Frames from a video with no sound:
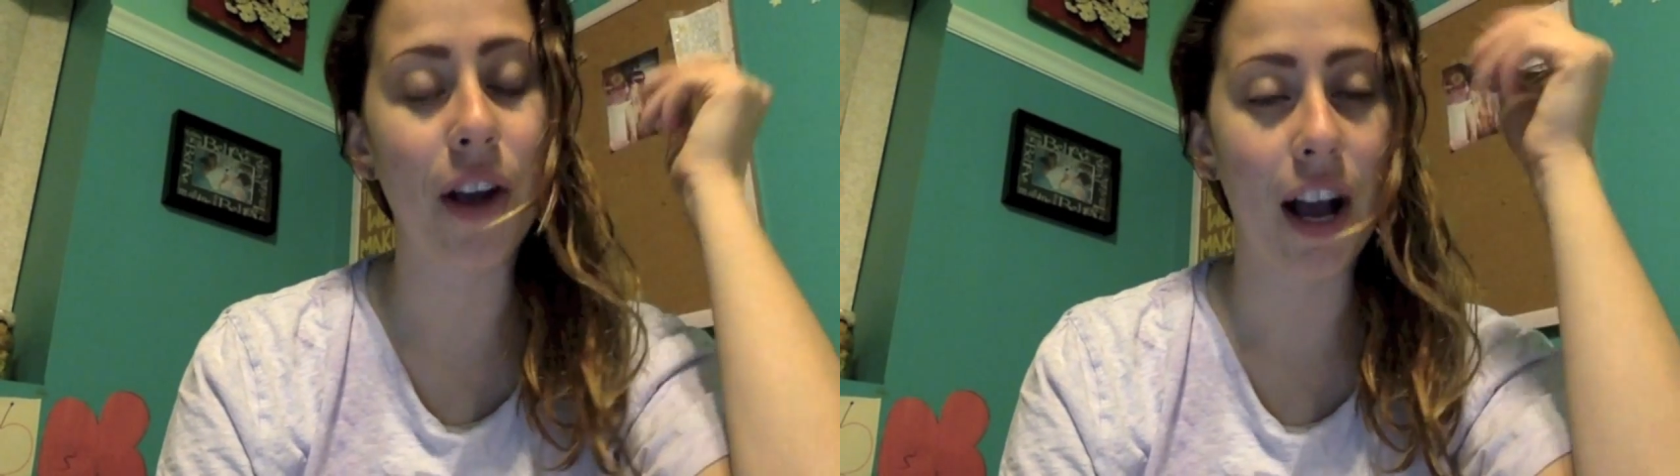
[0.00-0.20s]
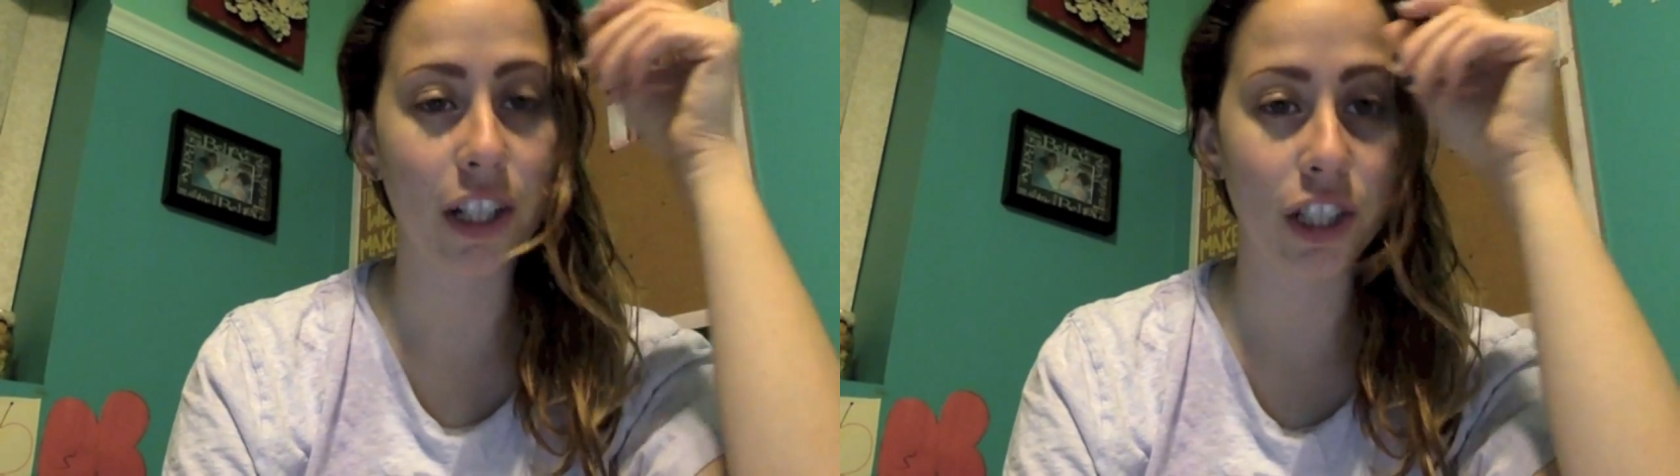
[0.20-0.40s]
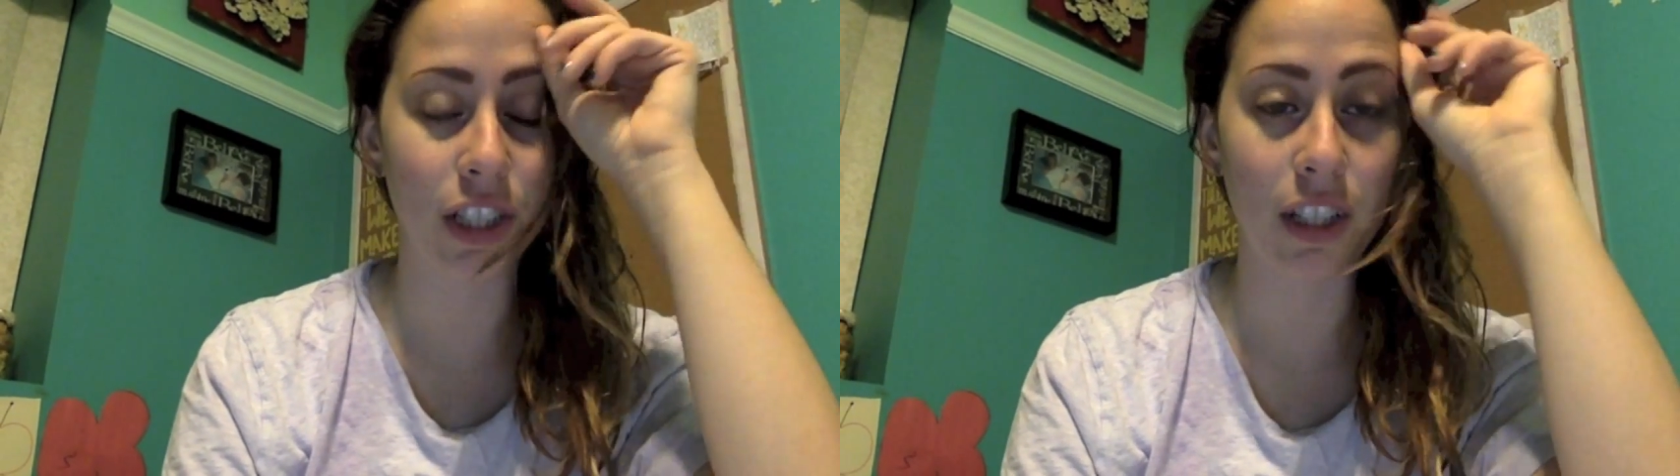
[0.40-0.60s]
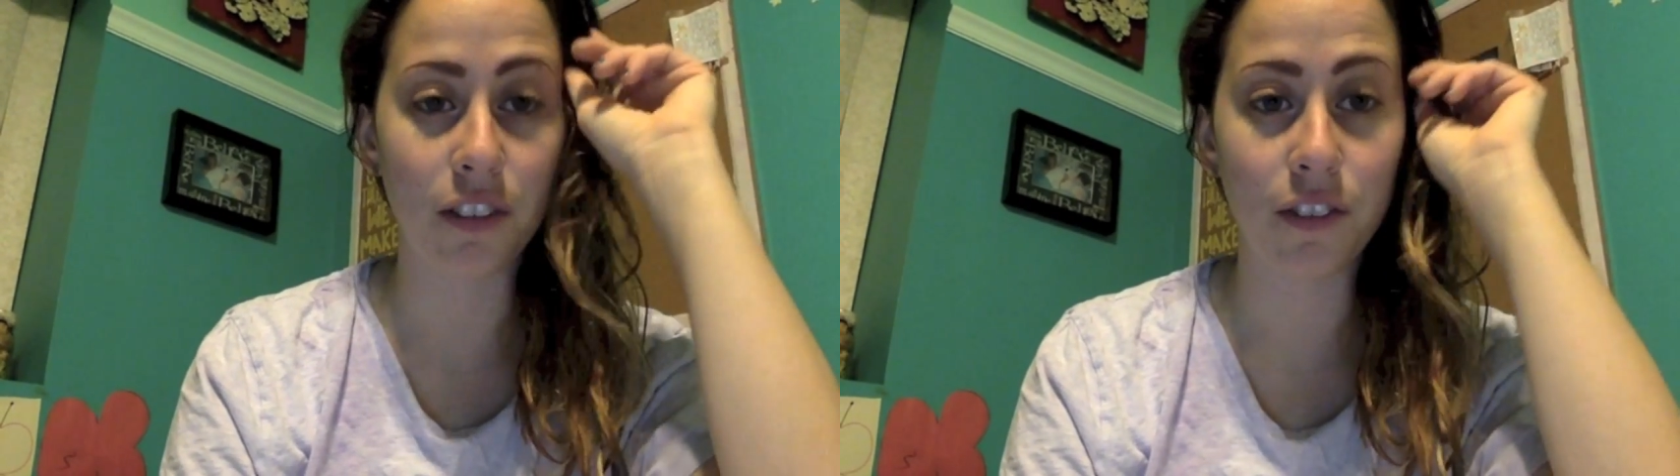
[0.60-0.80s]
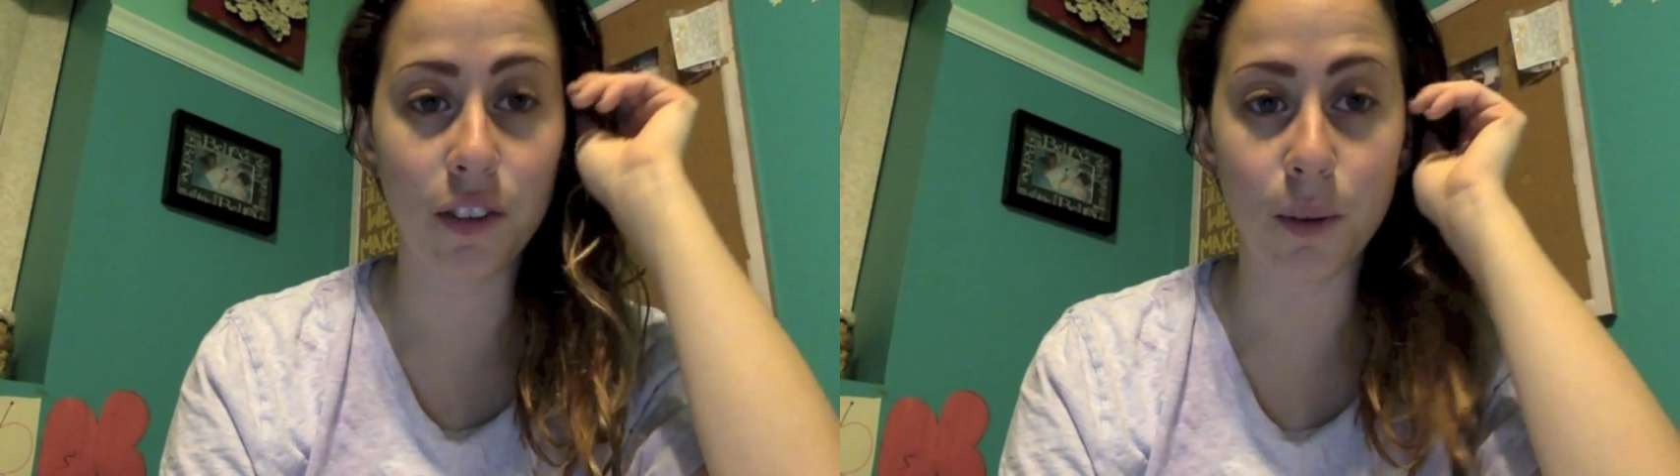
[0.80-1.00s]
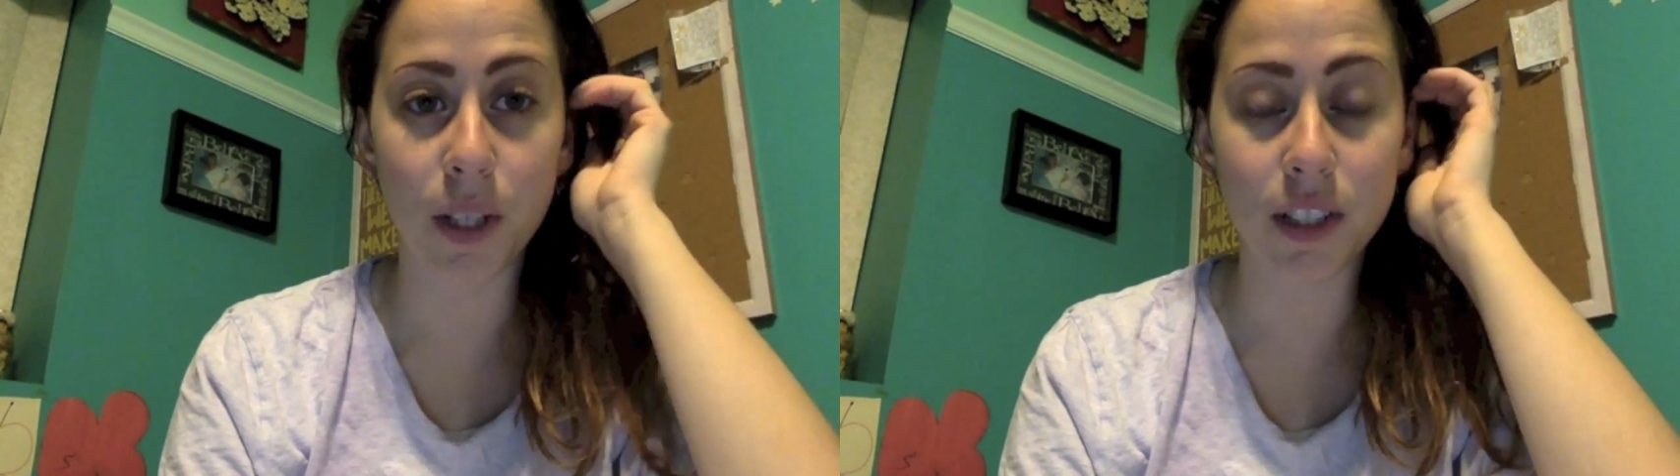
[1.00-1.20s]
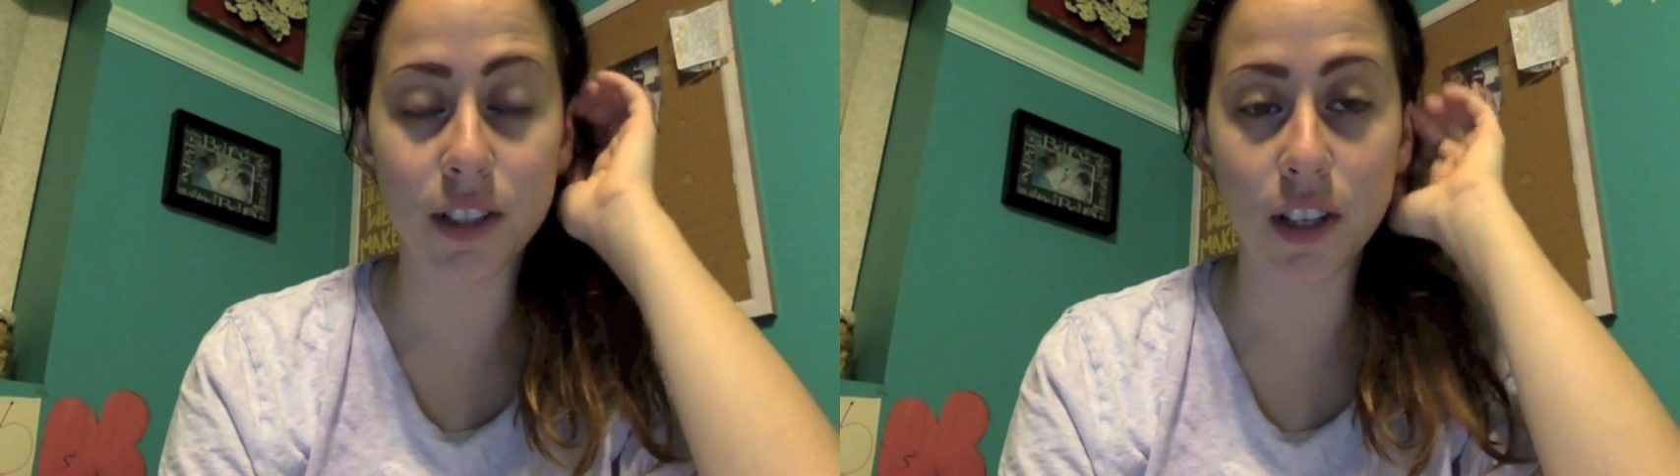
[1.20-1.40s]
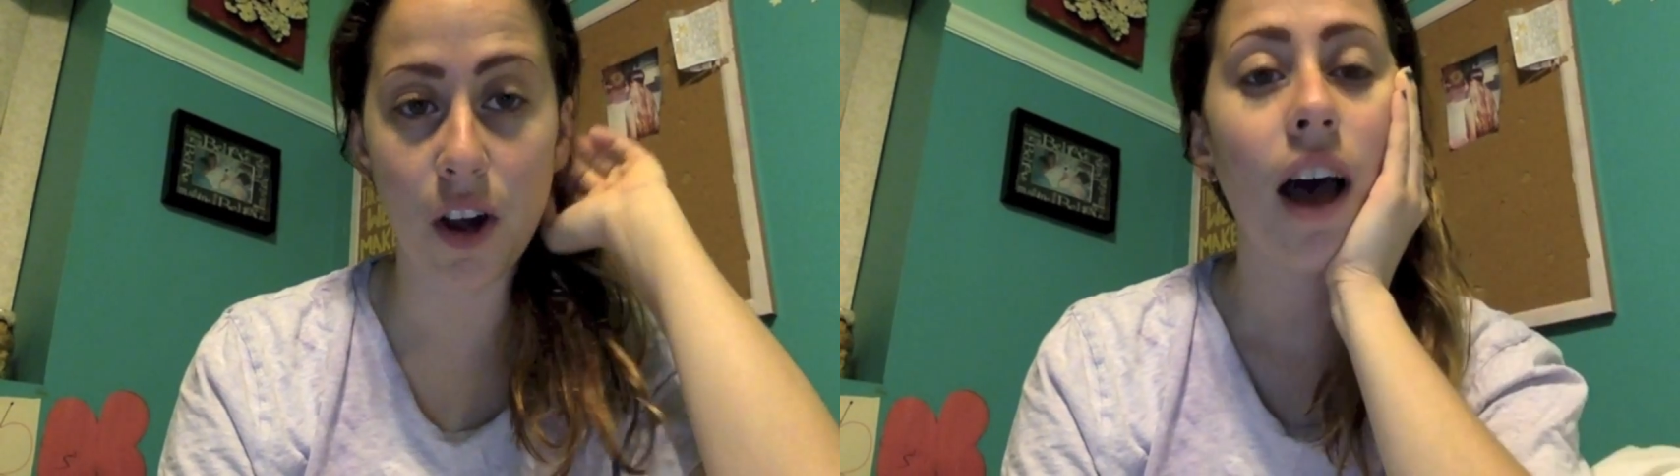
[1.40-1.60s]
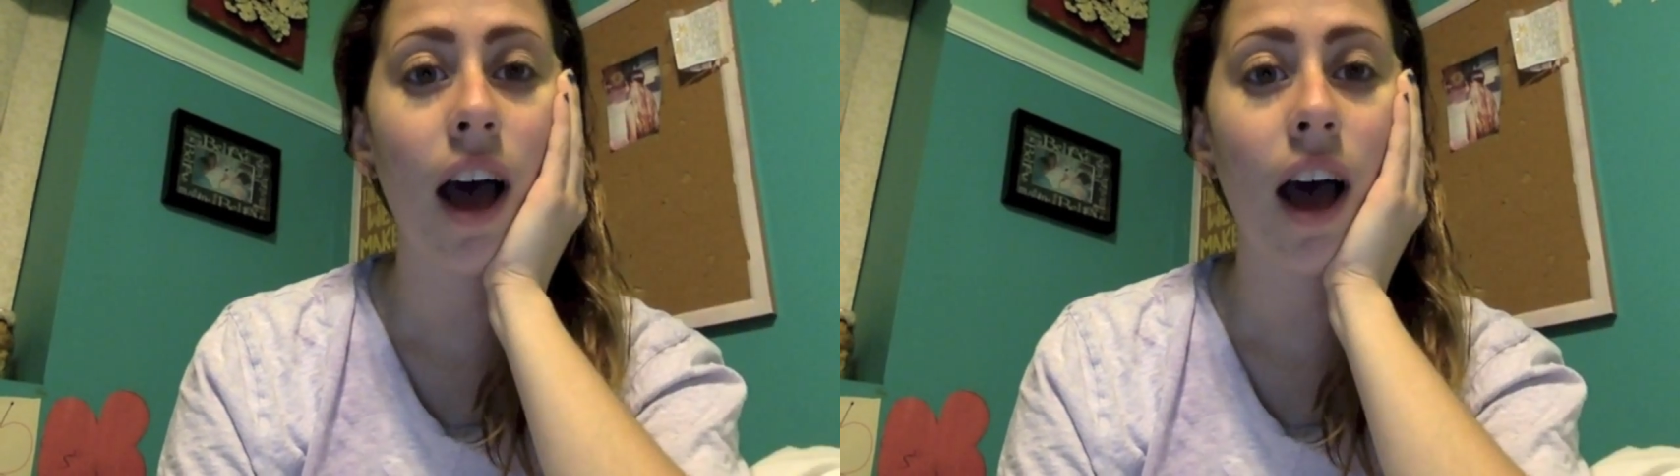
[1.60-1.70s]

actually a few weeks ago,